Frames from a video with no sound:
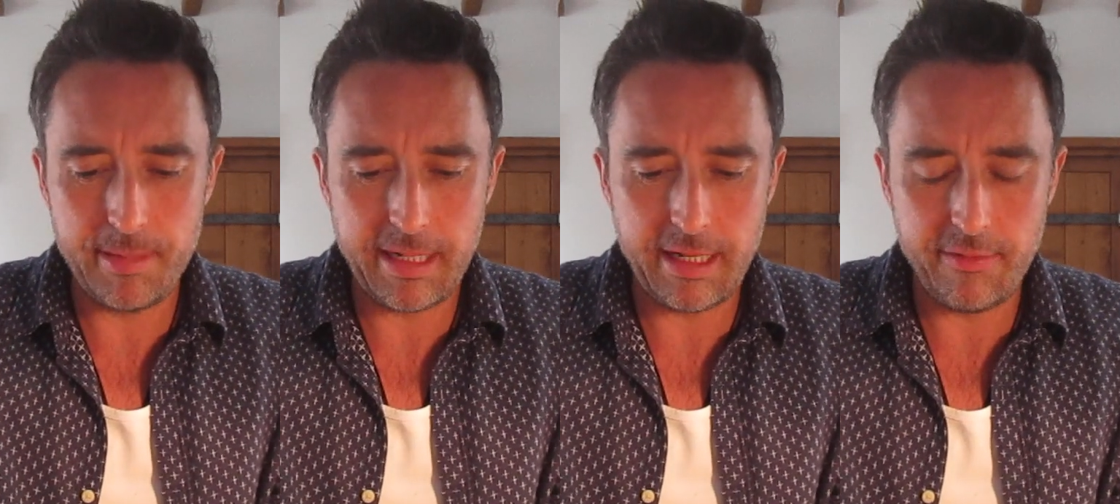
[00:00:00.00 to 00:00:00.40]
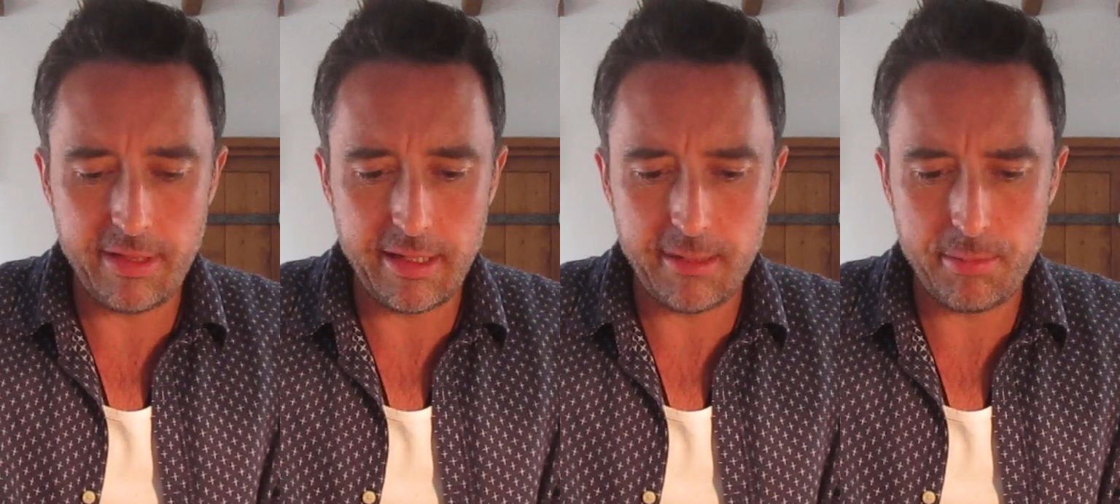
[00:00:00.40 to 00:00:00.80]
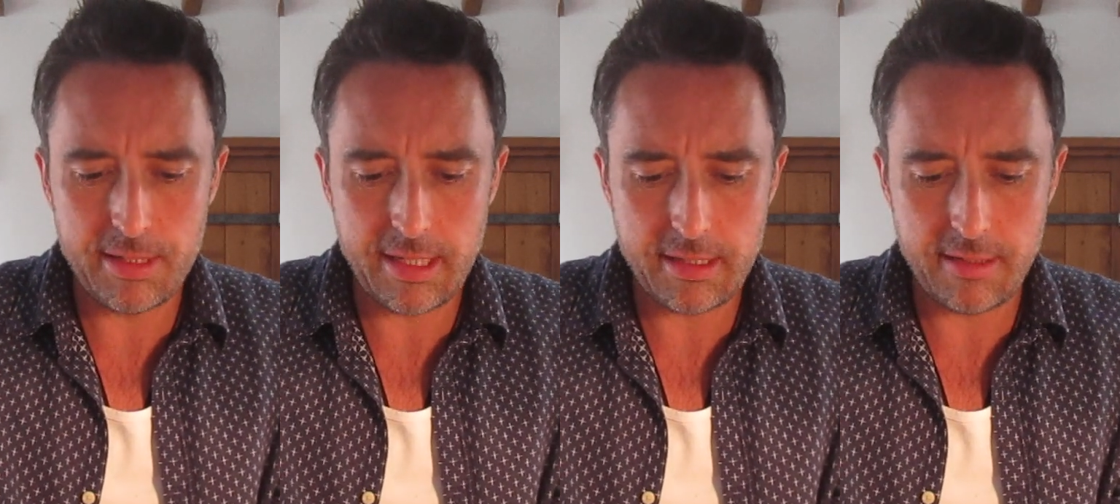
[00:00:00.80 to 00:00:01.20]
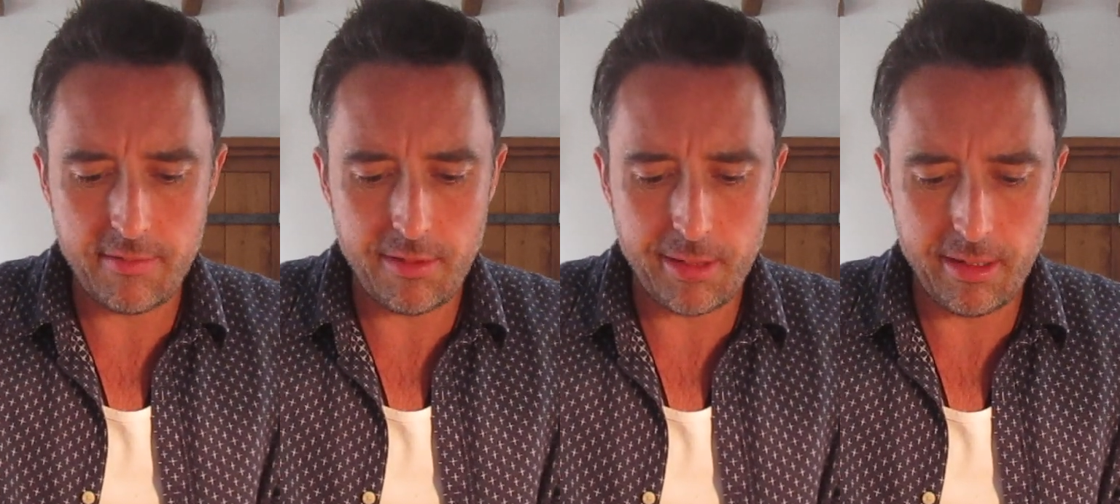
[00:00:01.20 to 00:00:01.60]
I kind of feel like you're protected
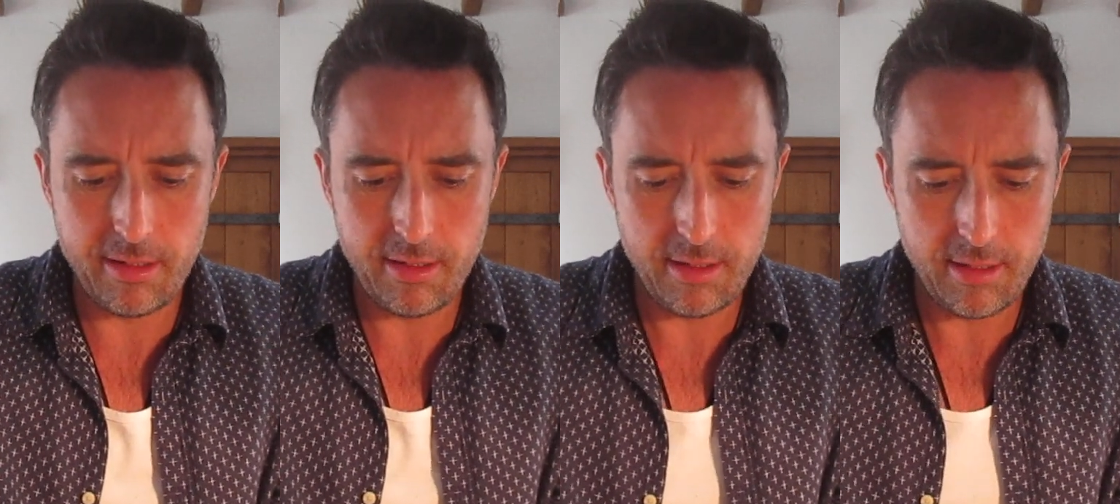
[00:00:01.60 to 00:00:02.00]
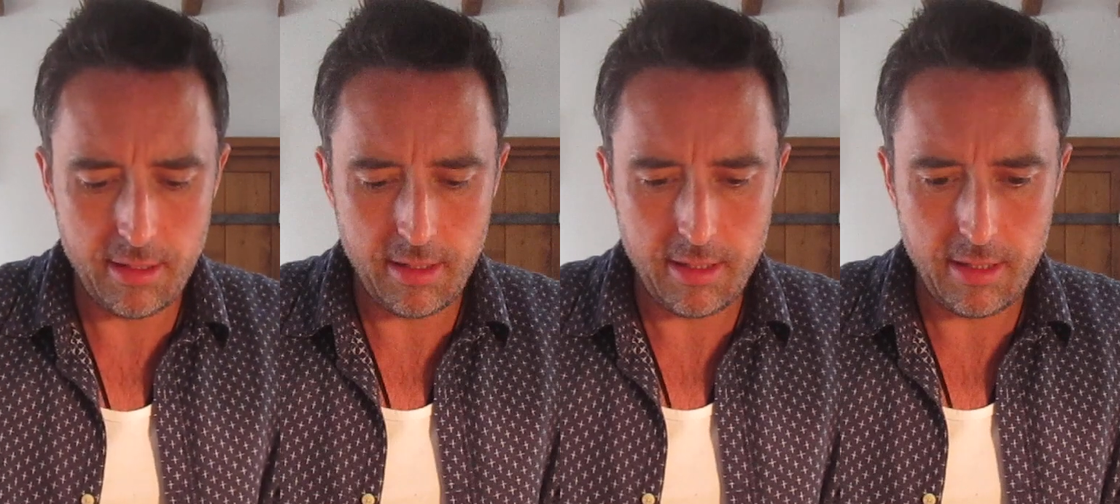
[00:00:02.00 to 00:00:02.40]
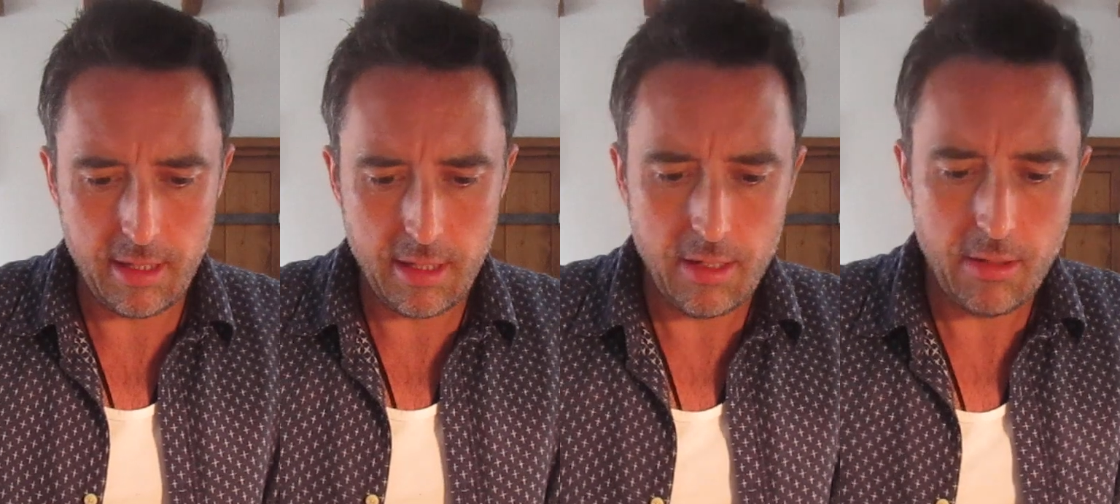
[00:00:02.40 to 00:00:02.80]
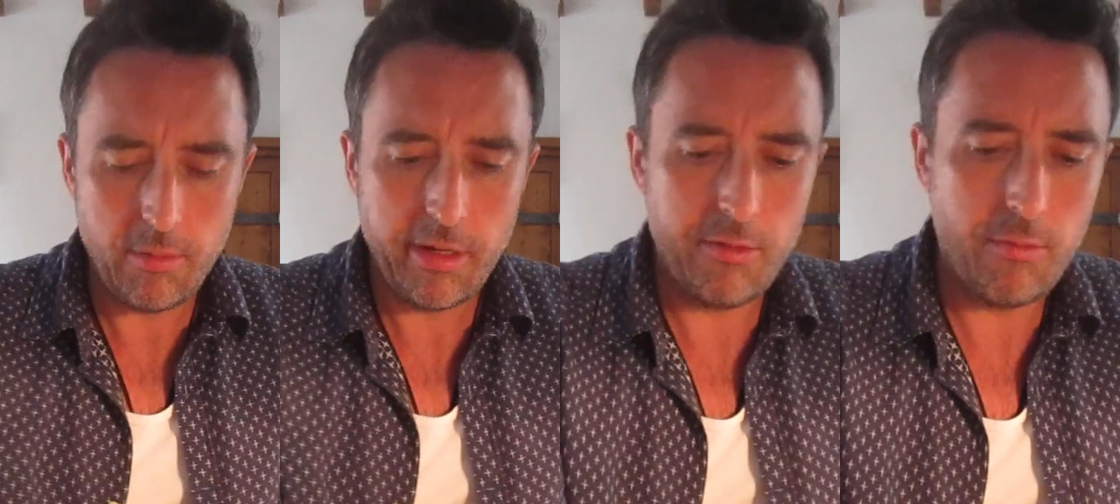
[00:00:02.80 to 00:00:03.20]
from it.
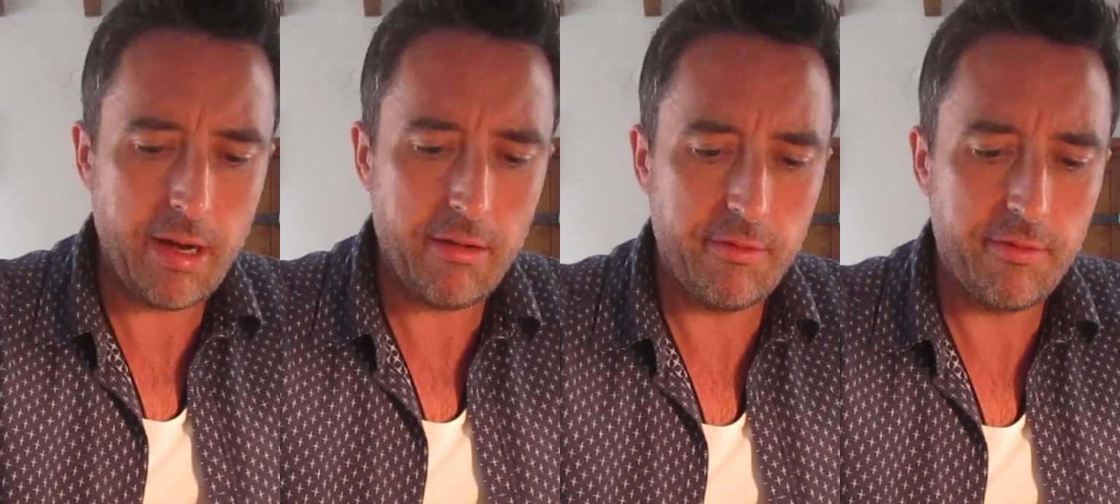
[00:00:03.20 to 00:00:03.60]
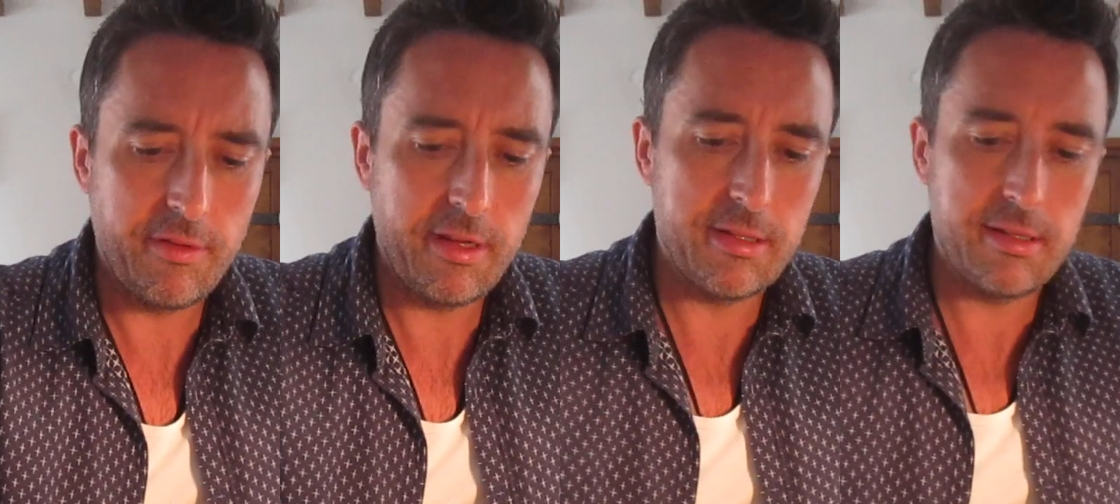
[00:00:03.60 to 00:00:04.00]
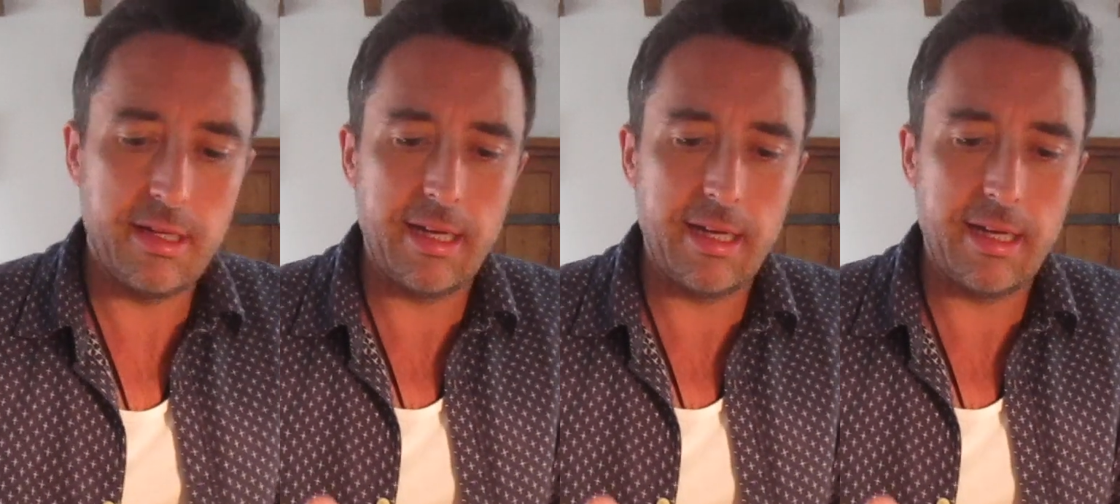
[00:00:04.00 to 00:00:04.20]
What you're aware of is the